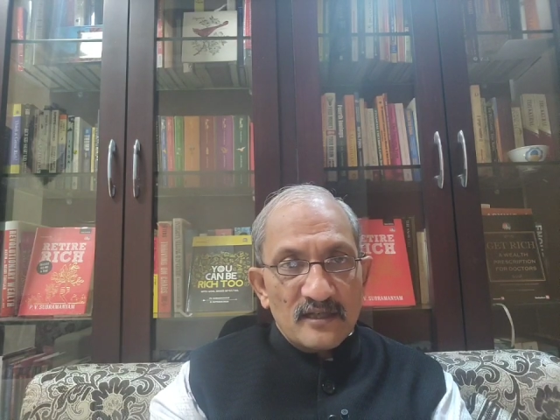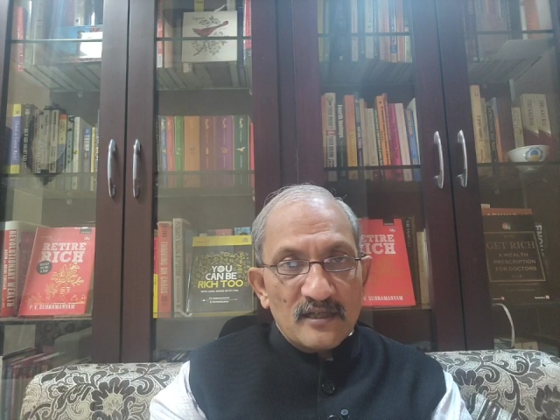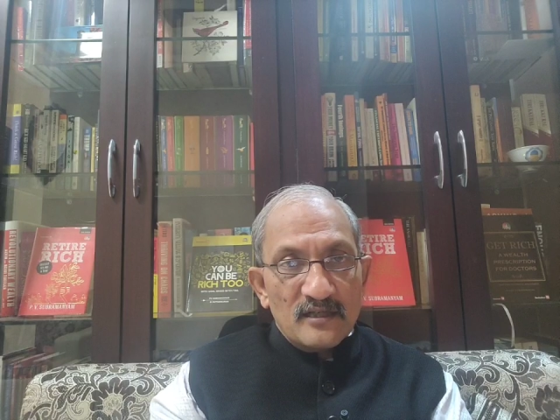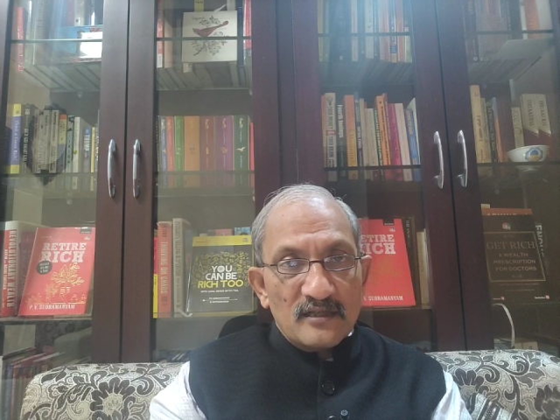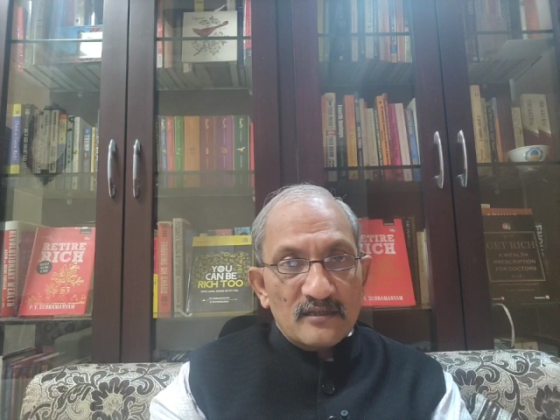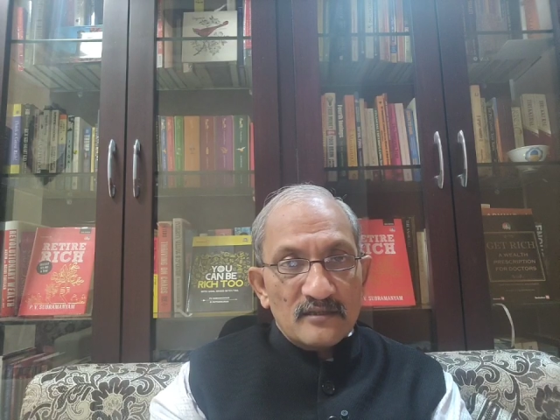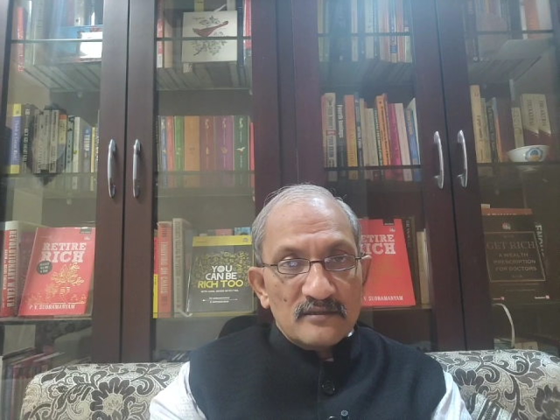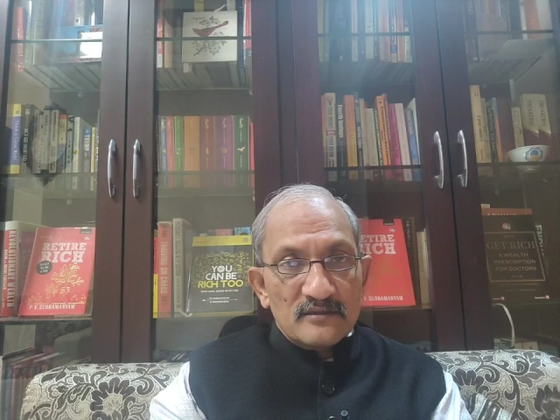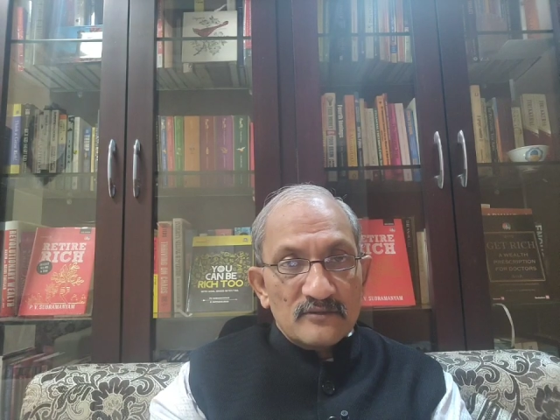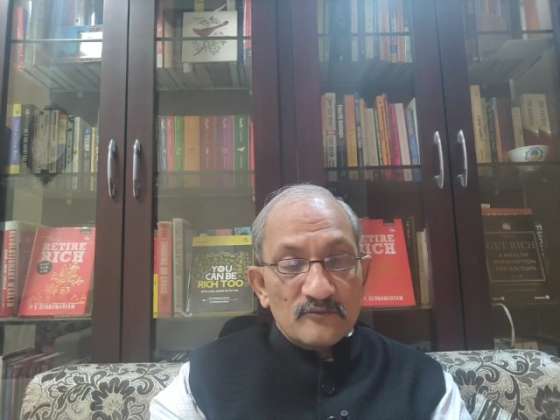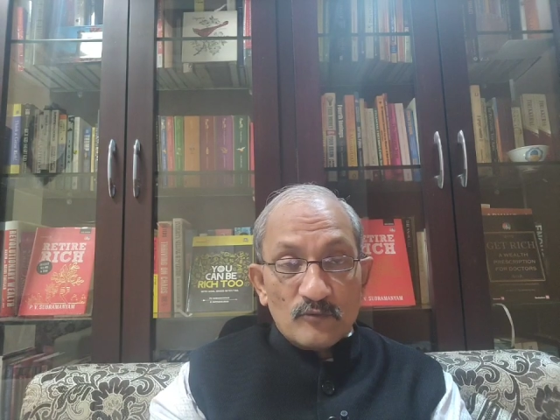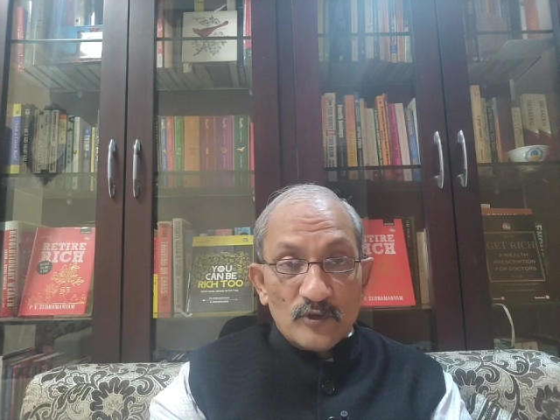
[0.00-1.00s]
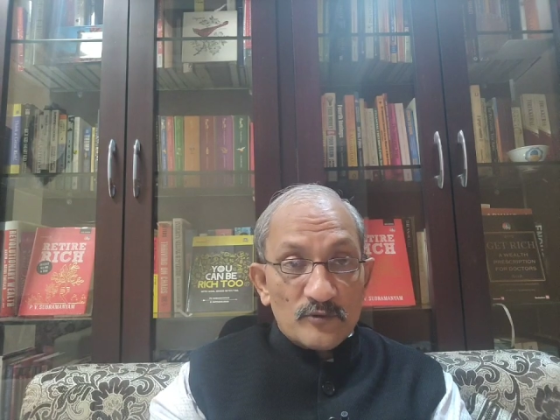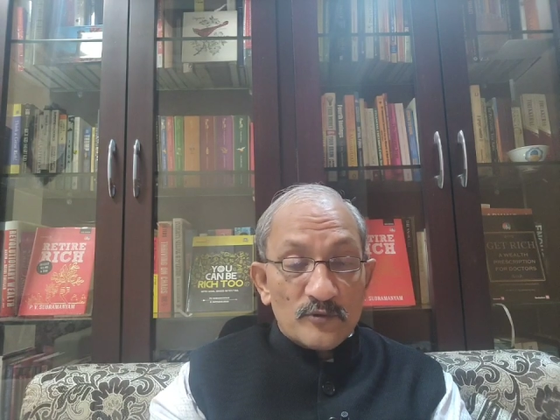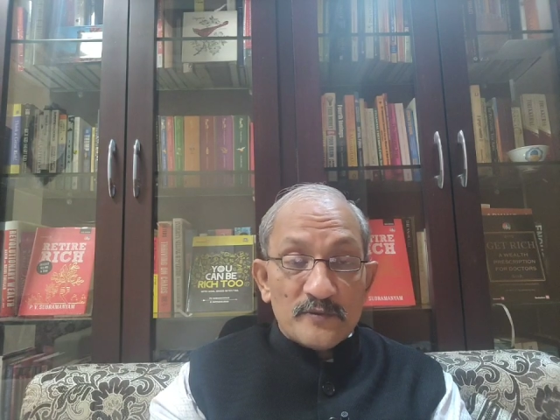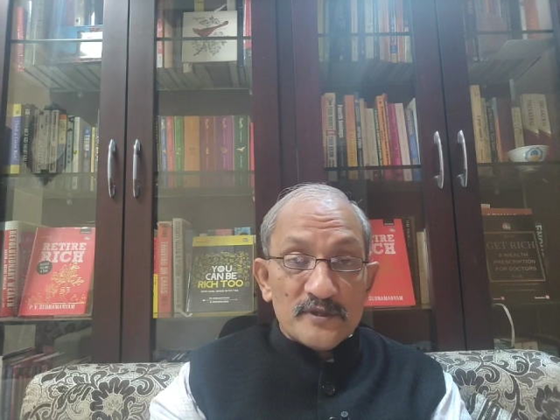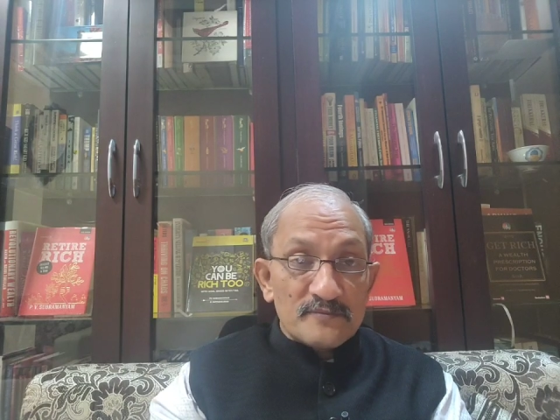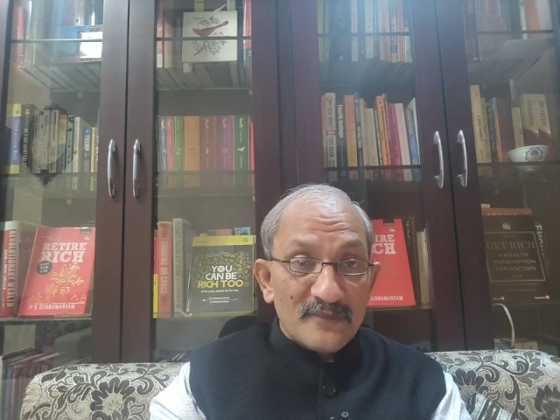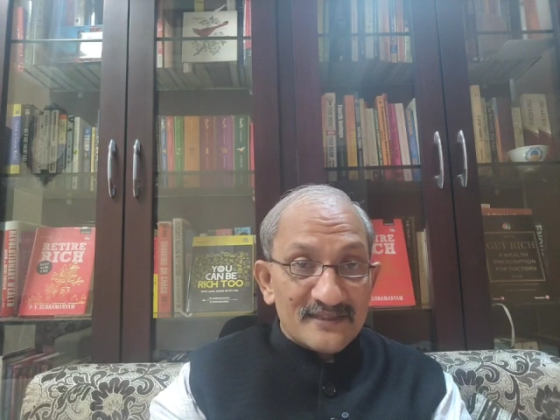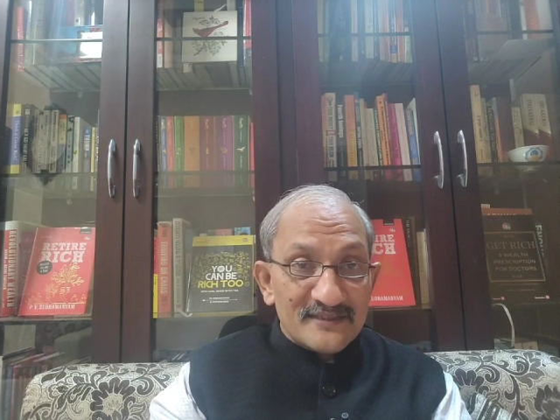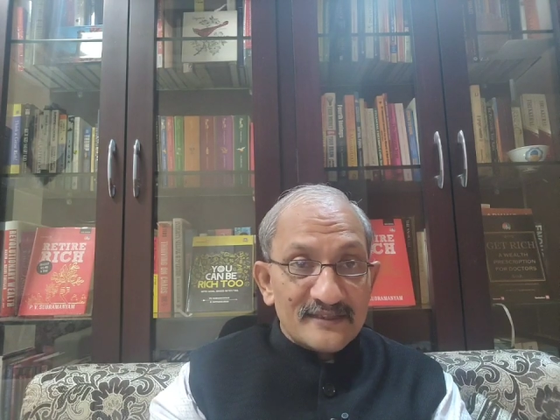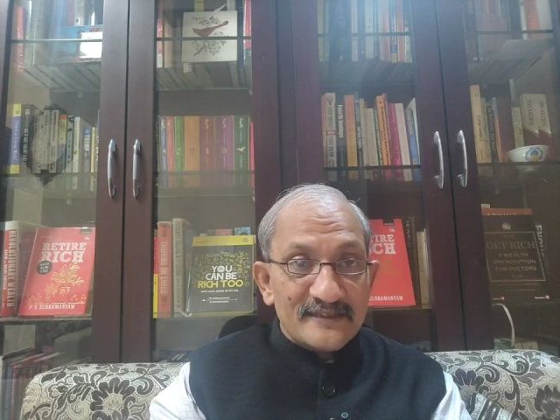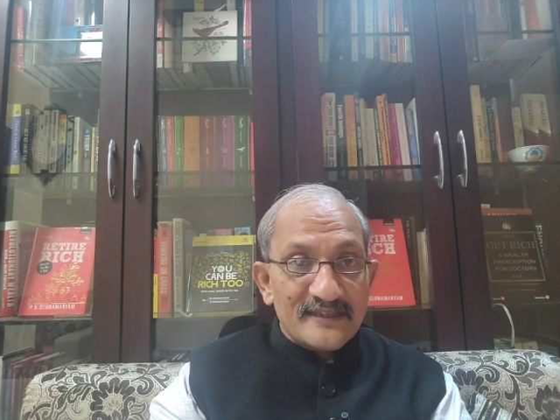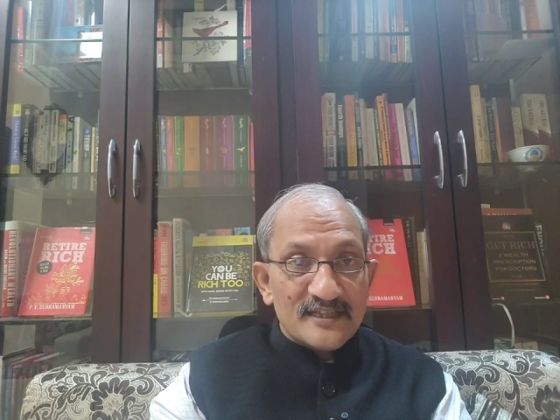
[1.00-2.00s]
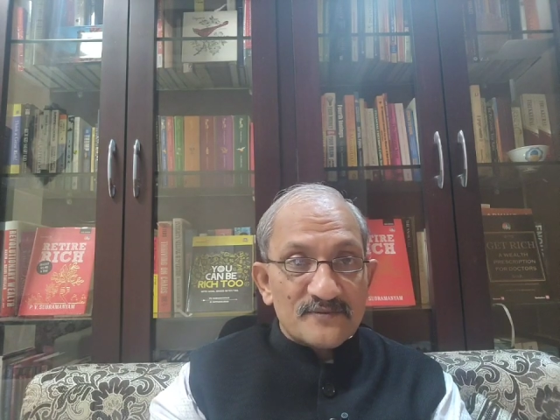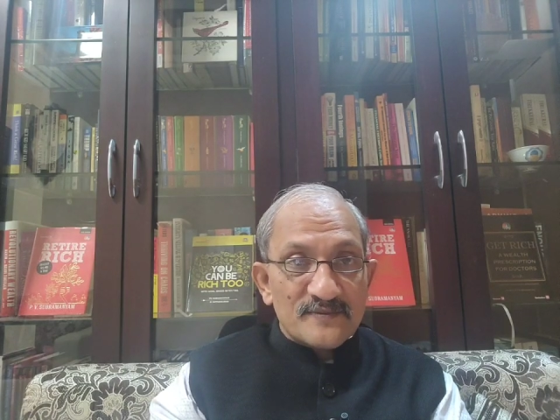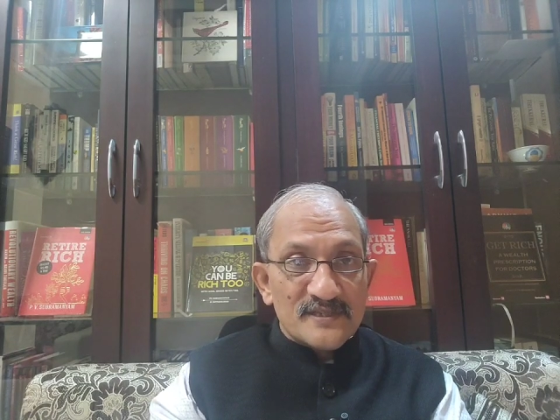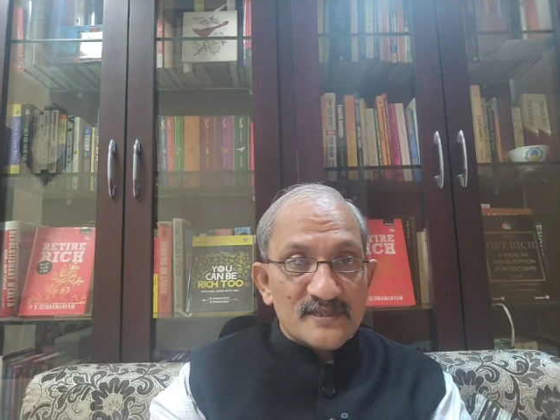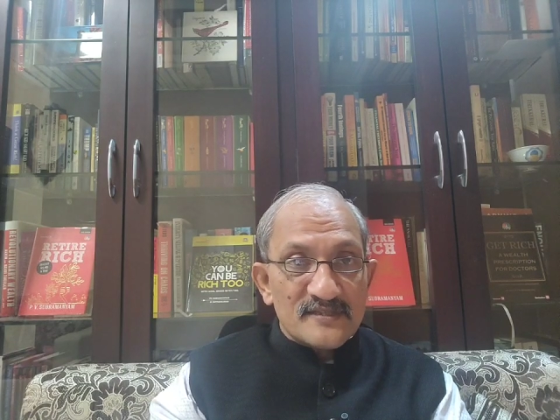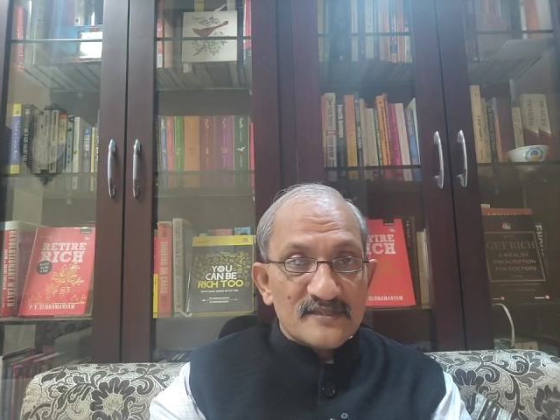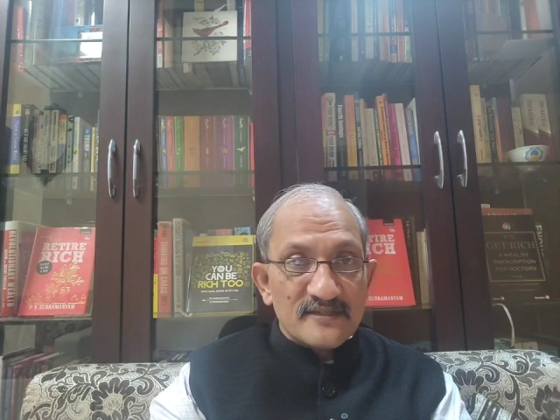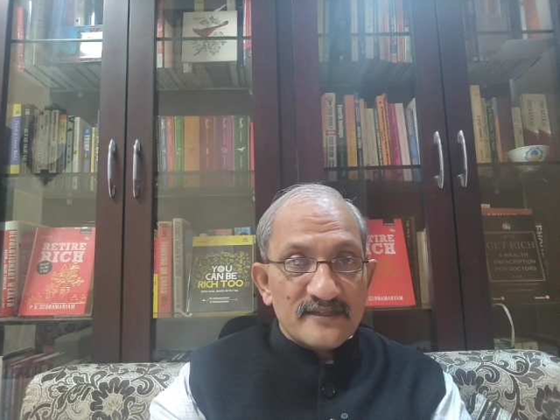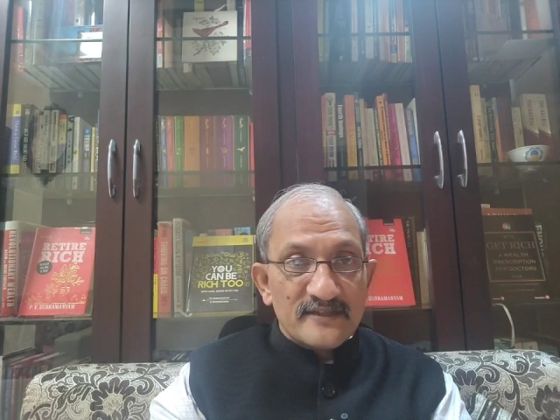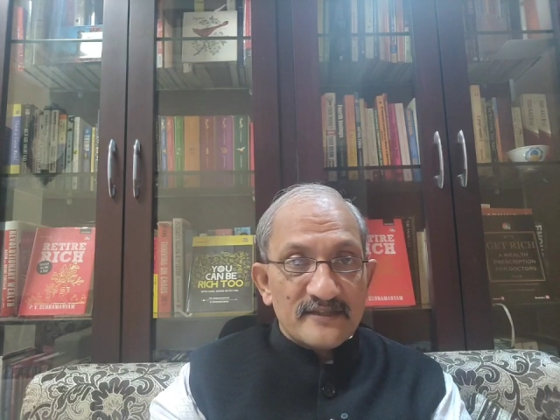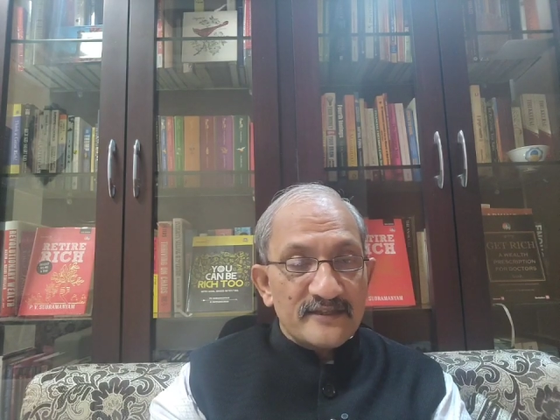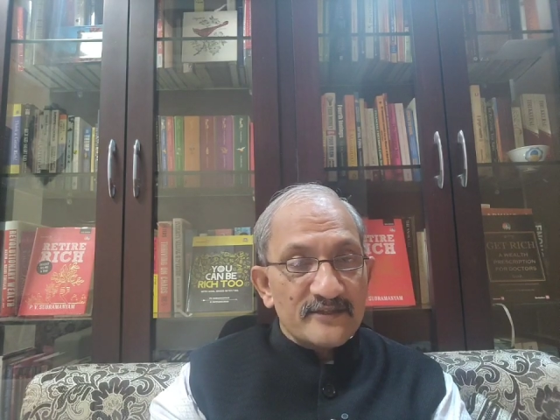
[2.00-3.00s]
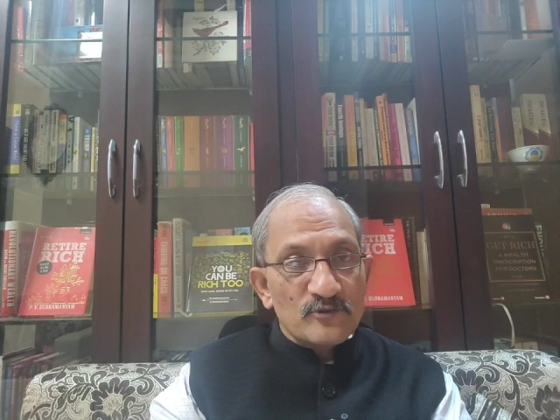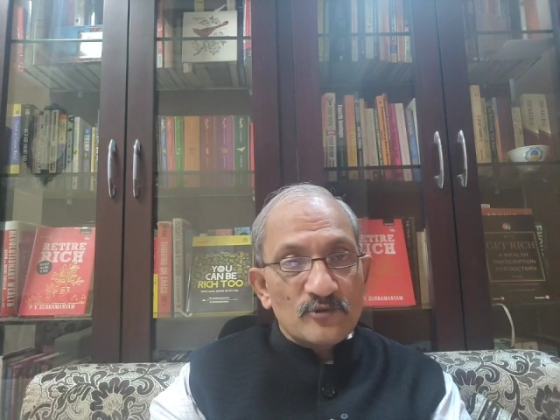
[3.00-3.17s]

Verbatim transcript: uh, what would be his monthly expenses at 80 it